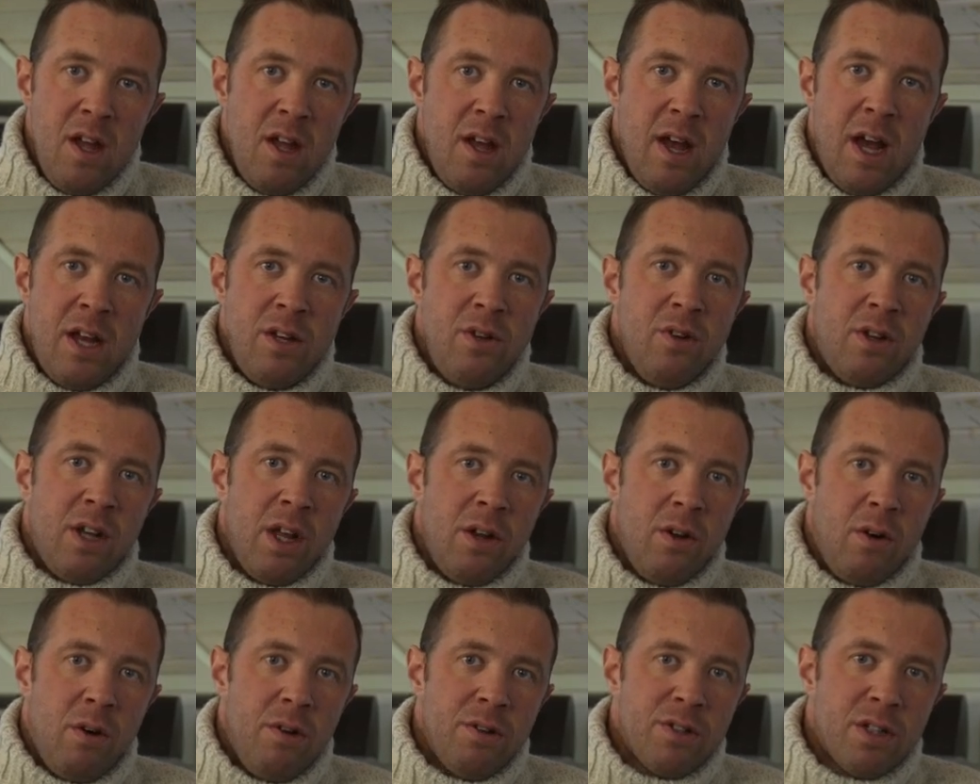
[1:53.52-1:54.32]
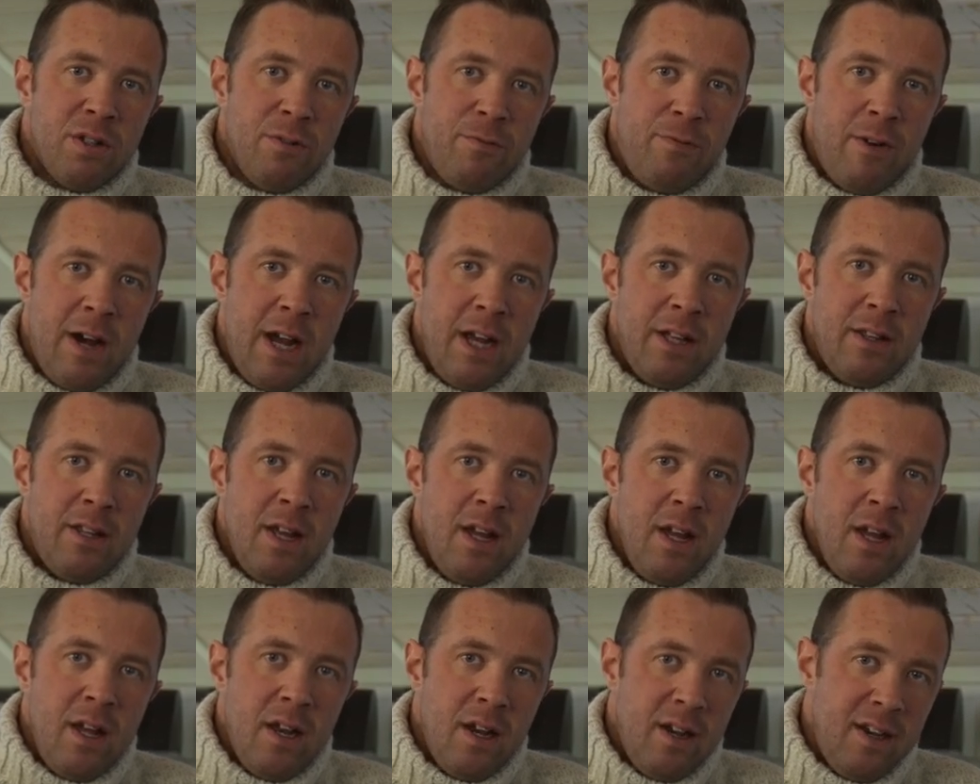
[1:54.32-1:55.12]
and you can also find
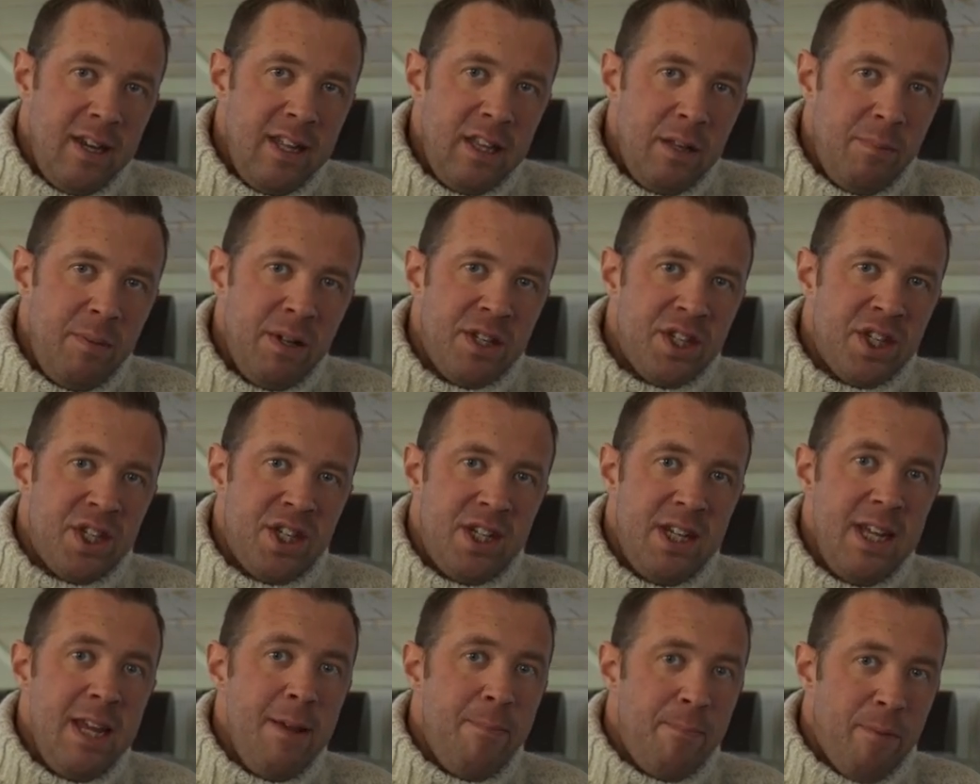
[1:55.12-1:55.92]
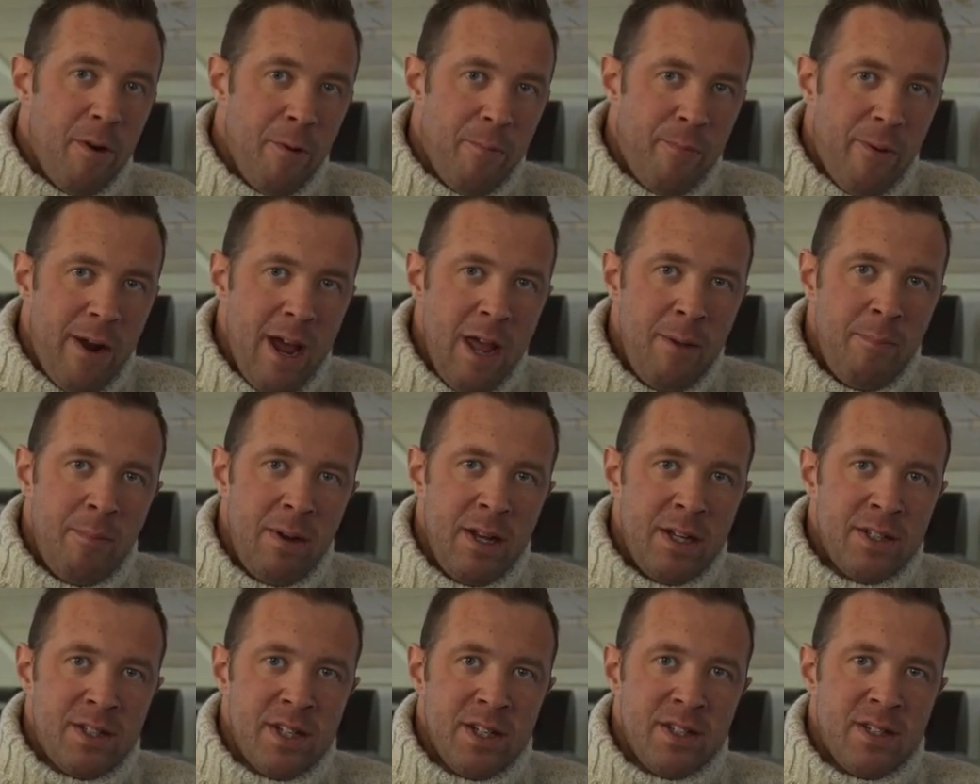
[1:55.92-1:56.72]
a little bit cheaper prime
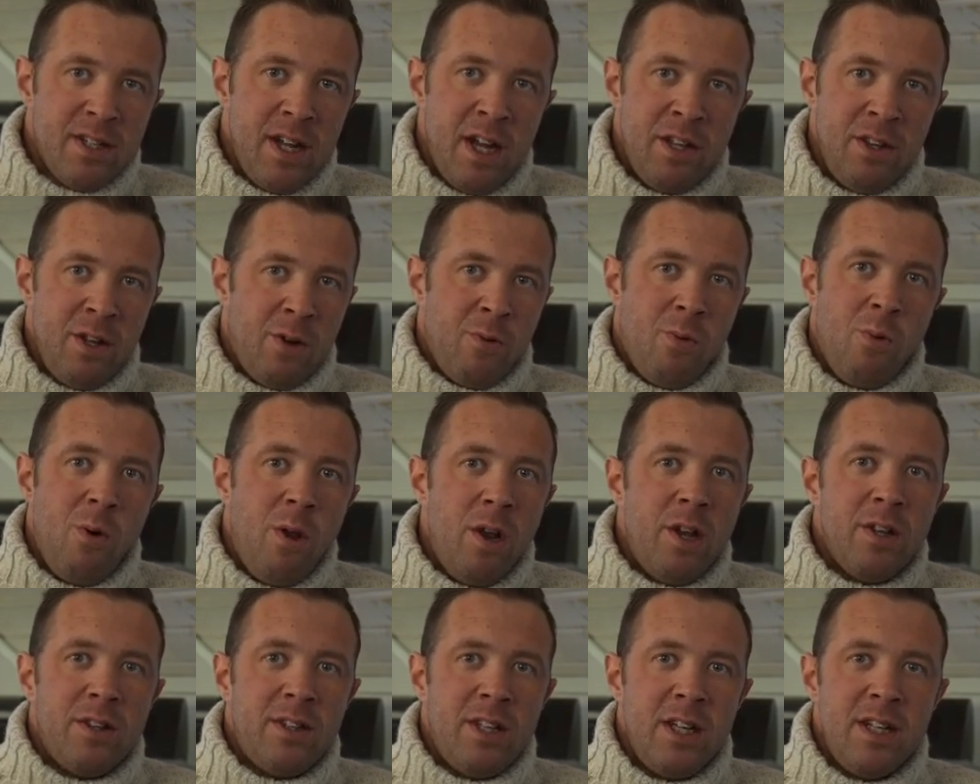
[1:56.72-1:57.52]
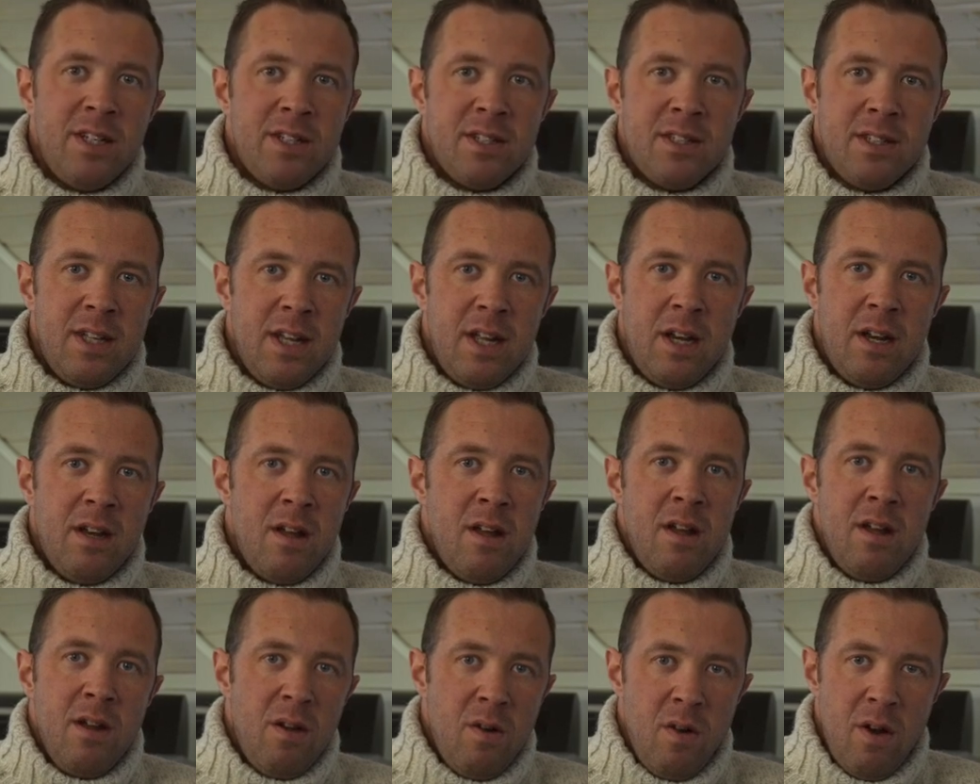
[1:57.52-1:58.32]
lenses and the quality is
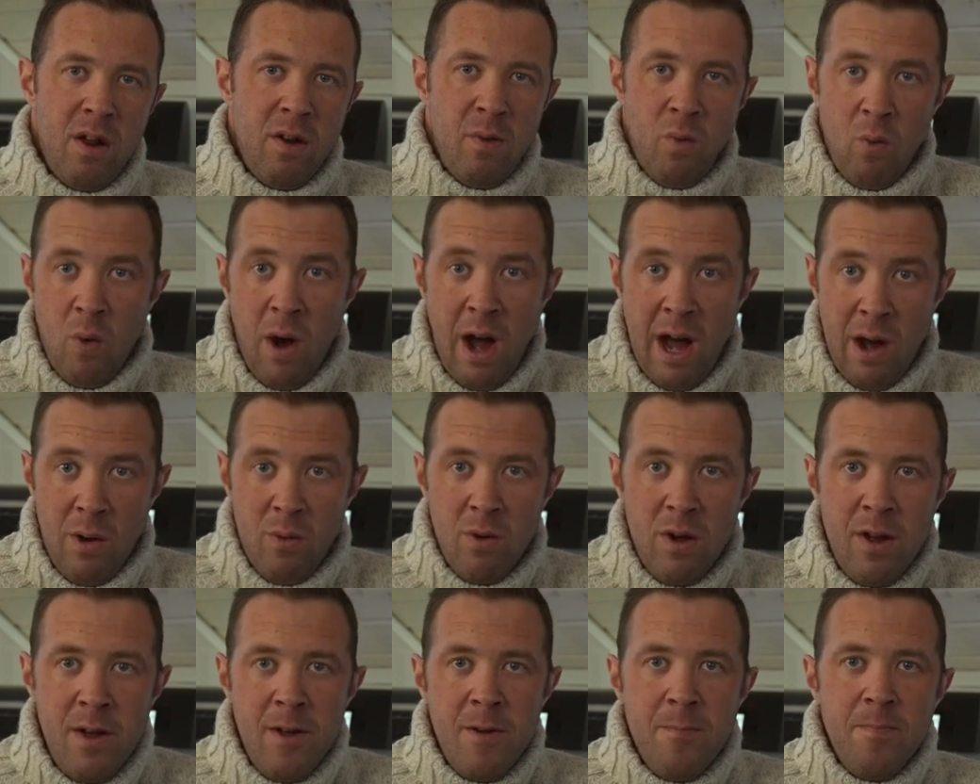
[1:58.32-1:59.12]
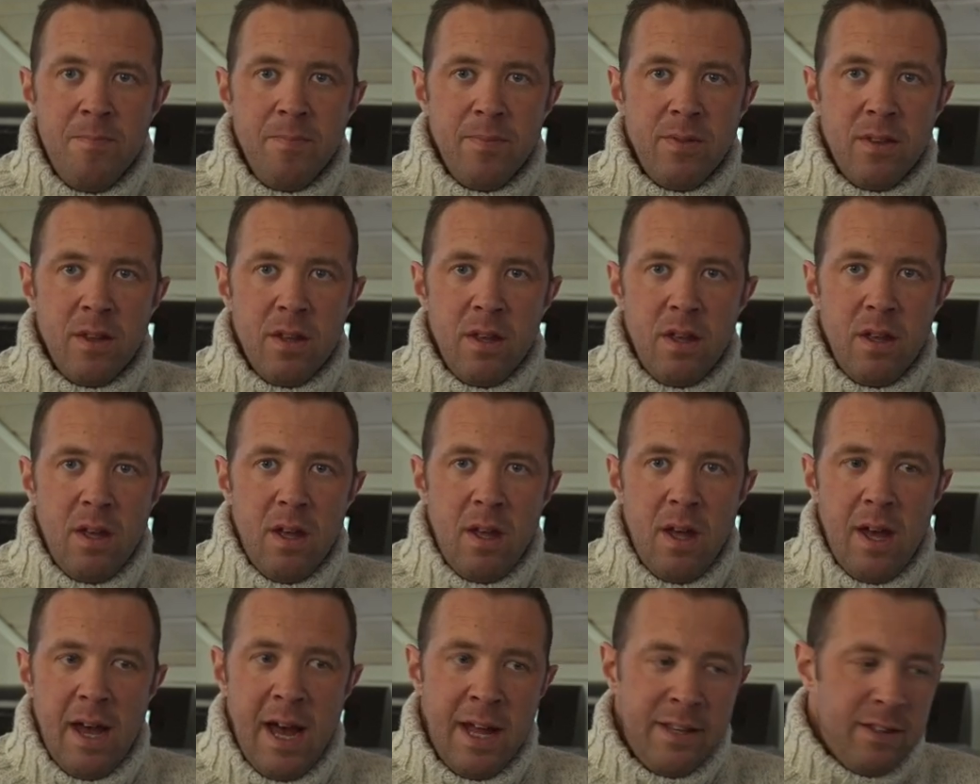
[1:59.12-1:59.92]
still wow.
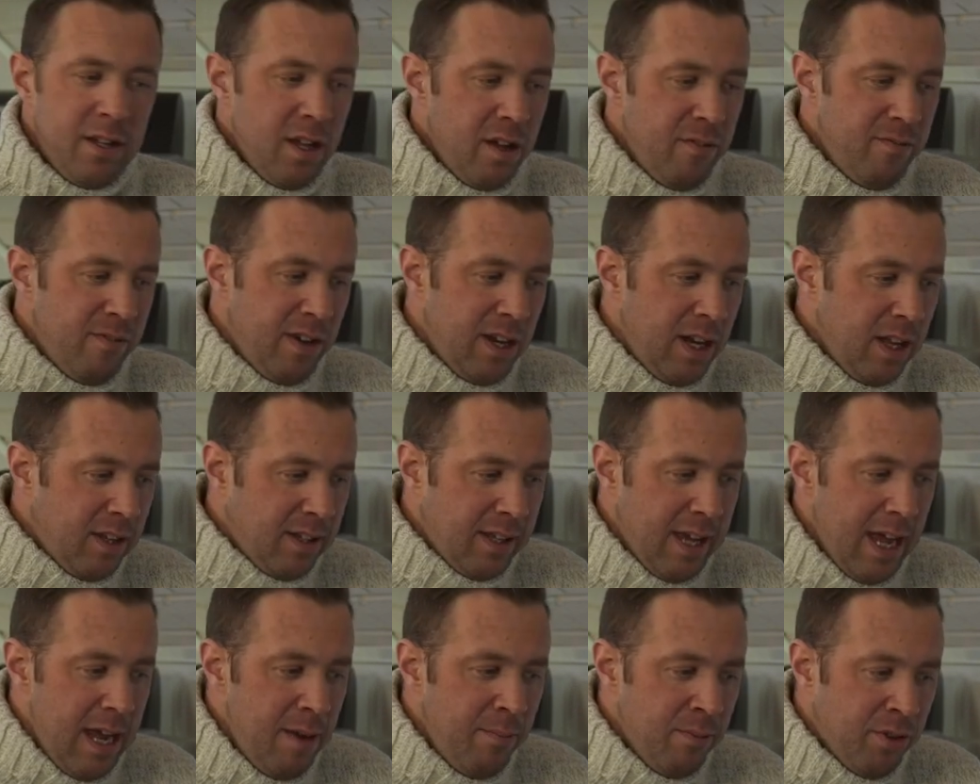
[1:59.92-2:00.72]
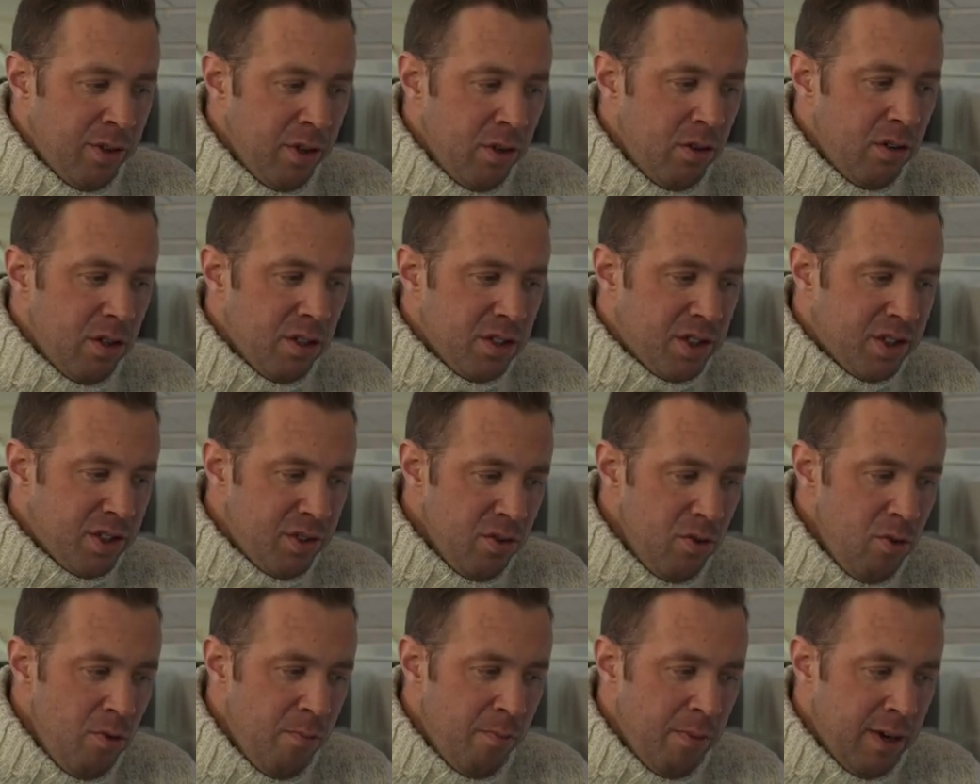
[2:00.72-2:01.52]
And when it came to
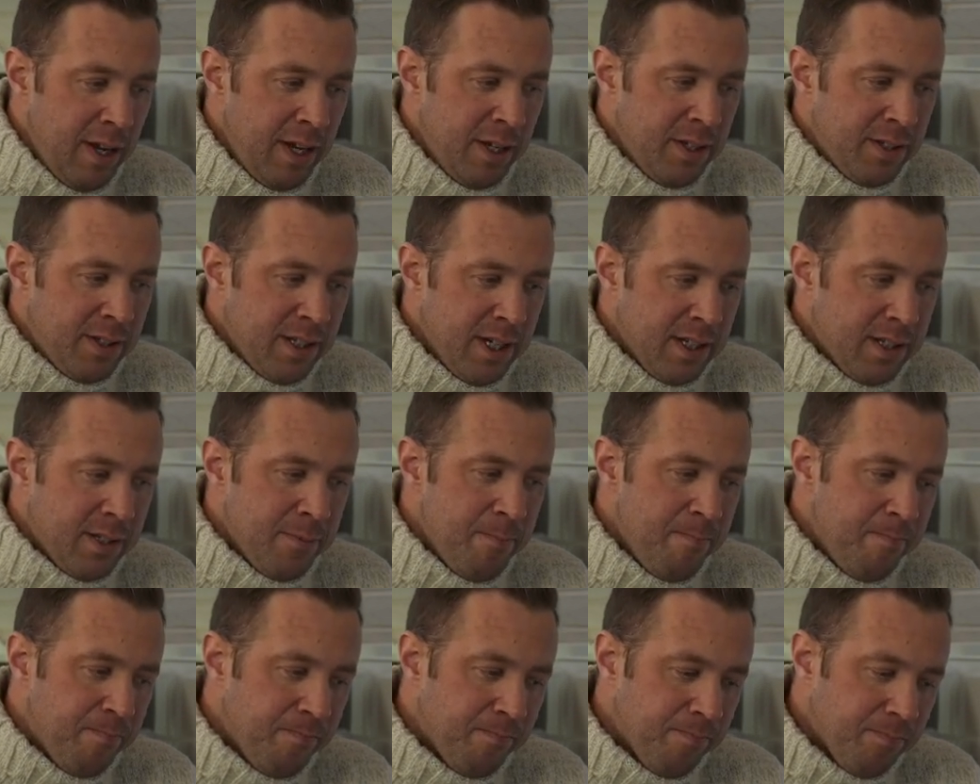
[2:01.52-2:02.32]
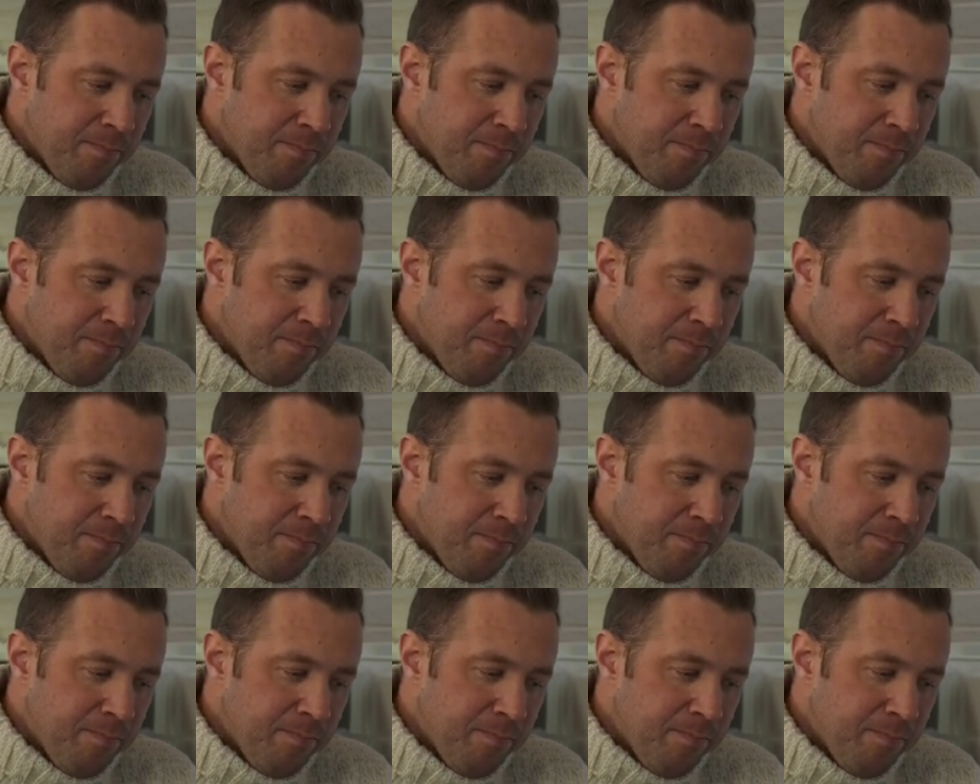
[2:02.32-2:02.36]
zoom lenses,